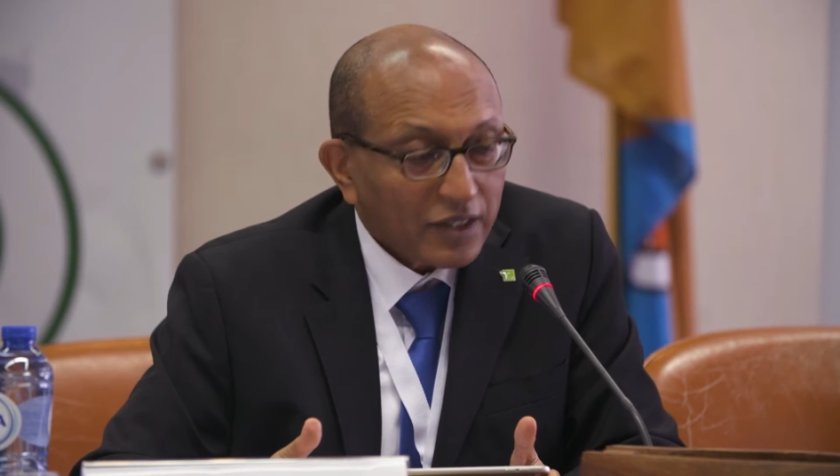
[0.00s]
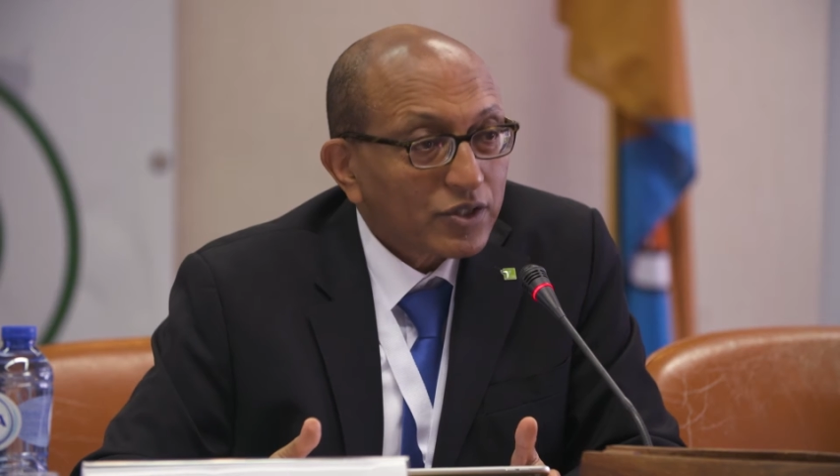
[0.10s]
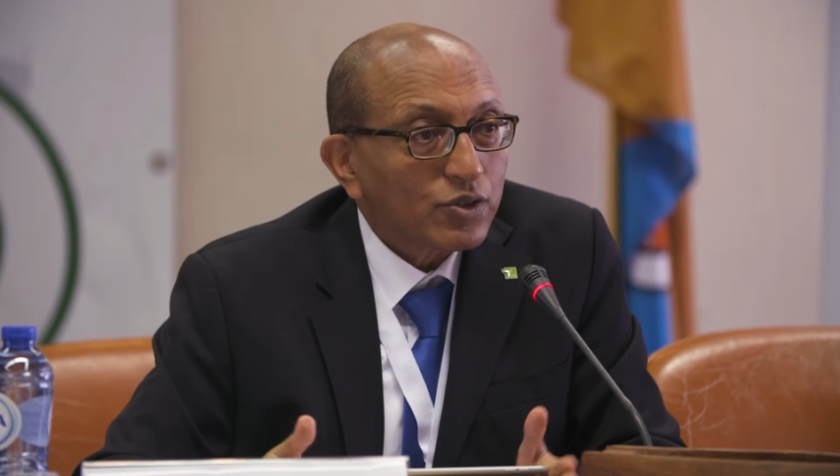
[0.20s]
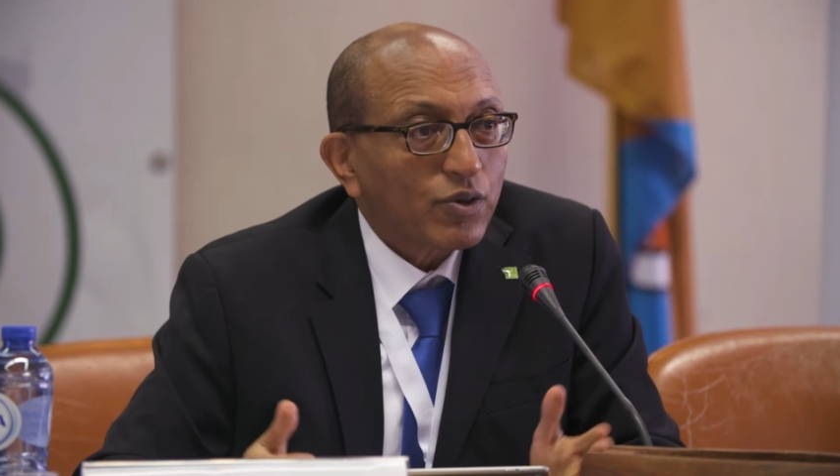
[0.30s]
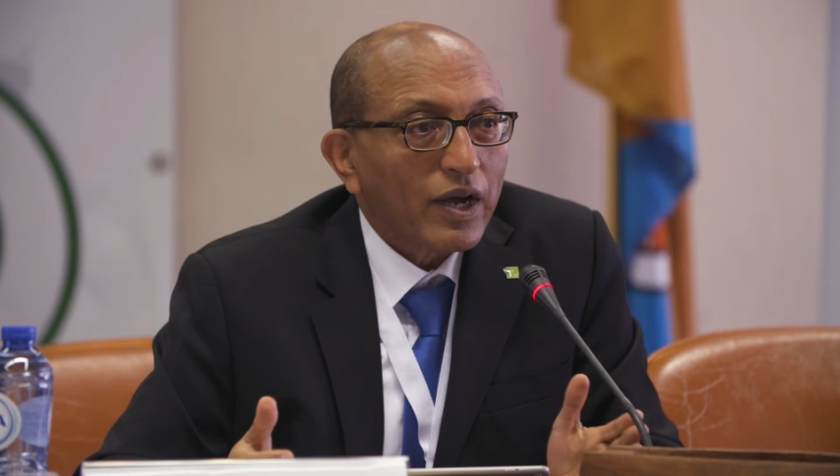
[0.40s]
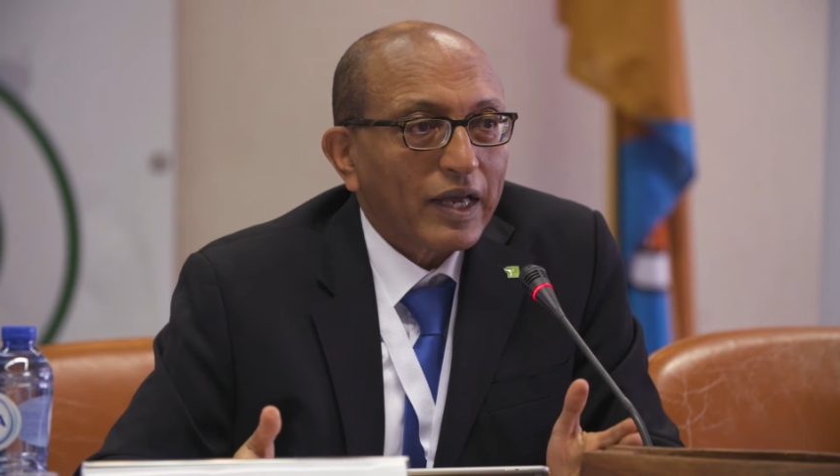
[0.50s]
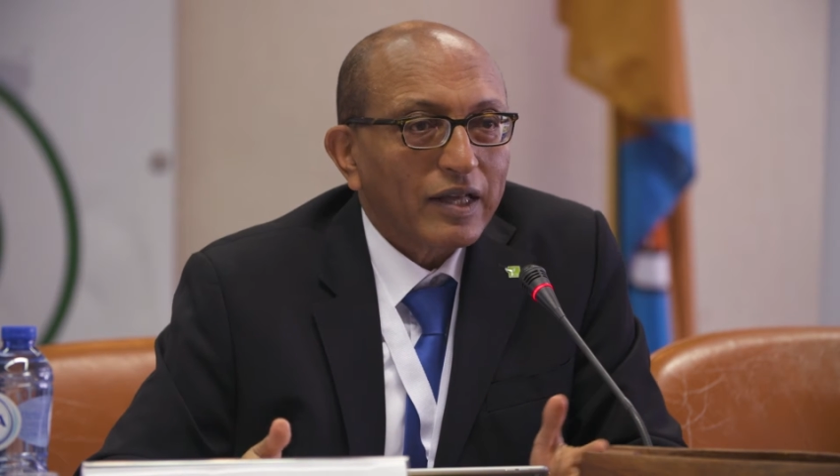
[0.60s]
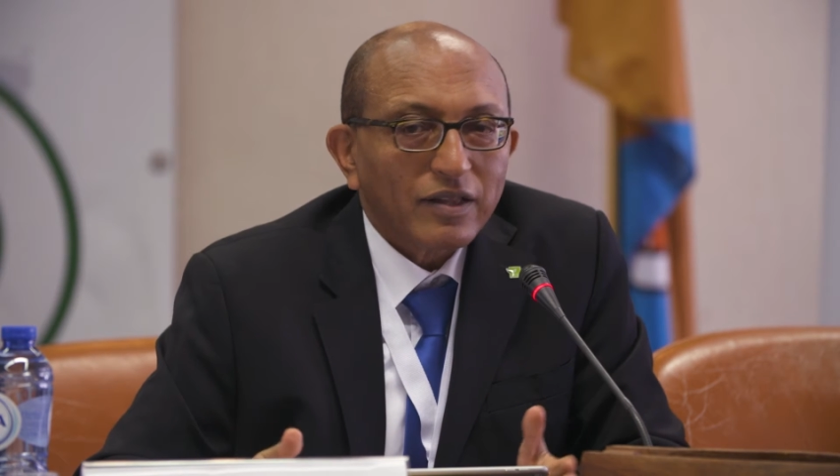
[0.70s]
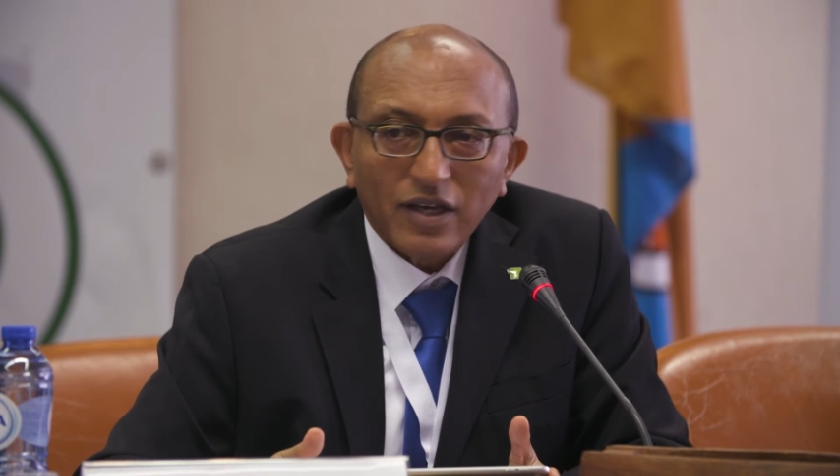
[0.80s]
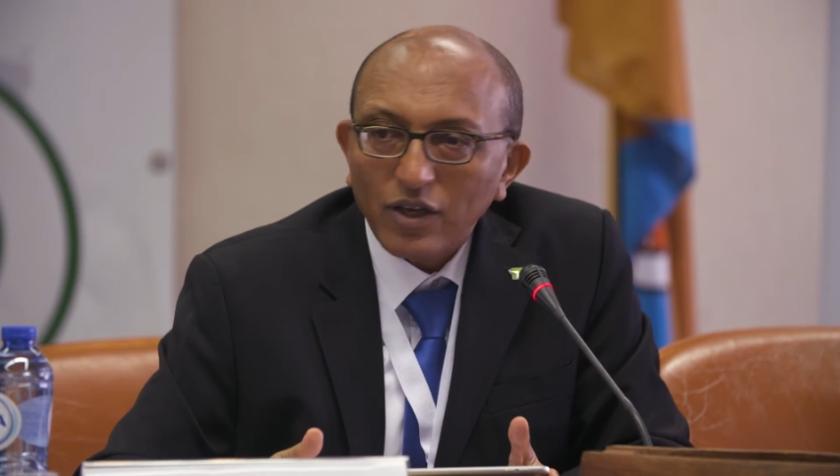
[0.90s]
So
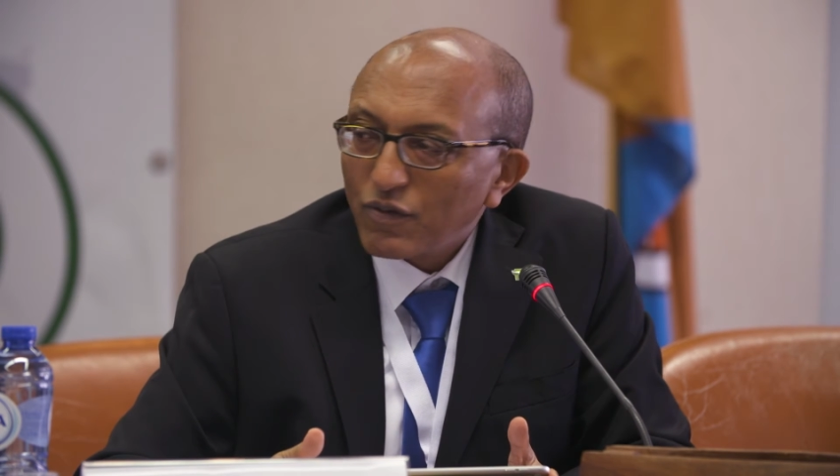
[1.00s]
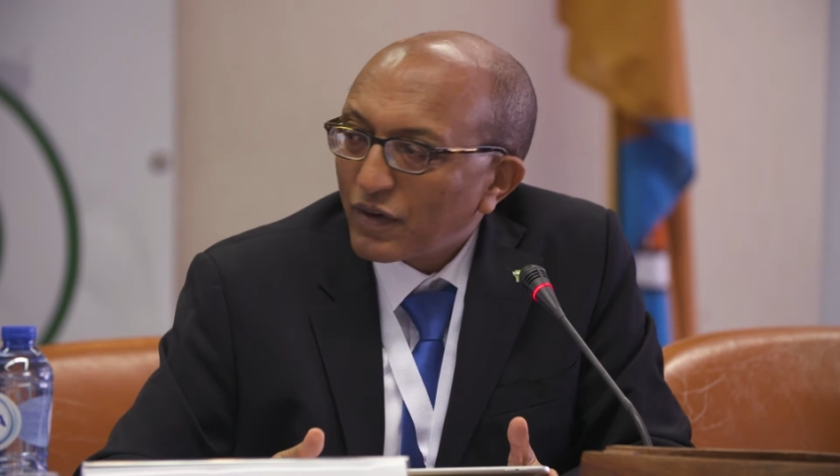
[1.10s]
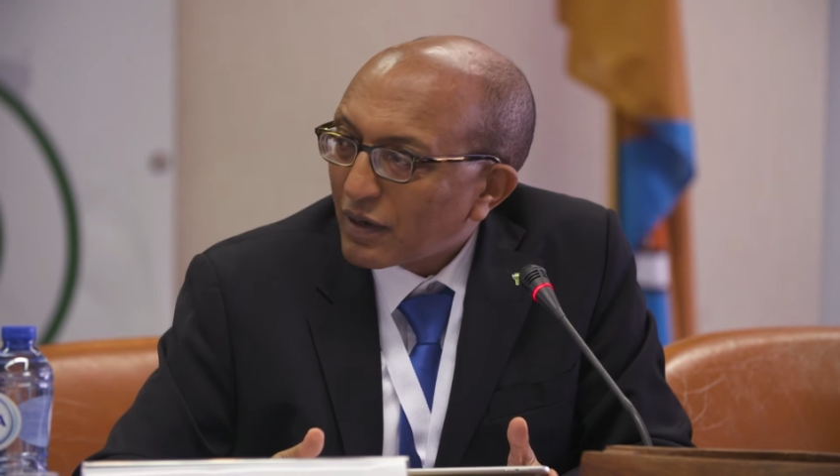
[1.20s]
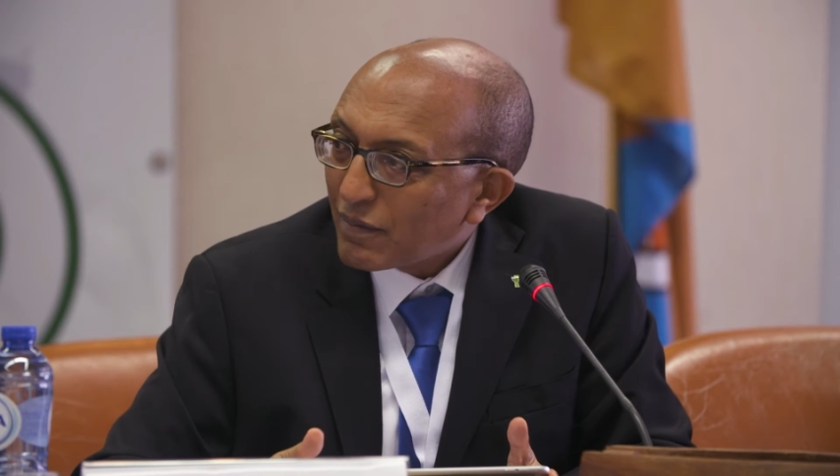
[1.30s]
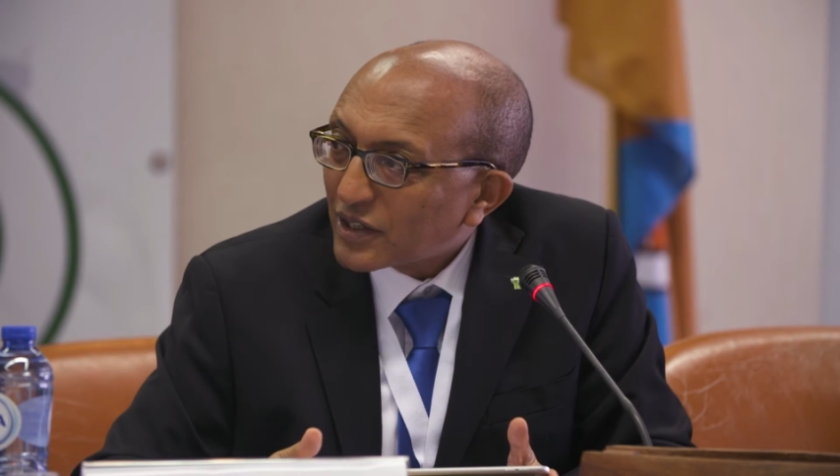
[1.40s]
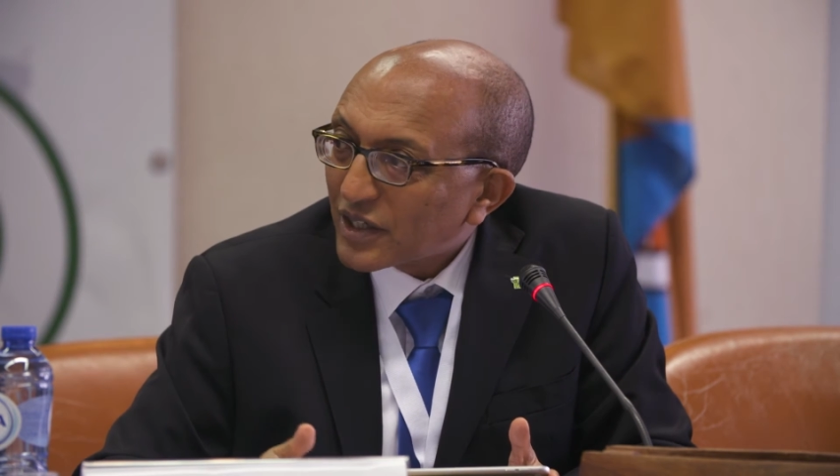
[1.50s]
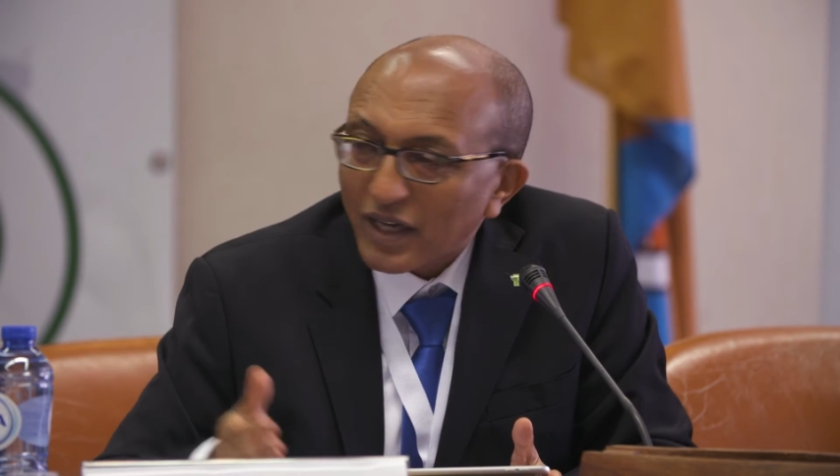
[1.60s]
again, thank you very much.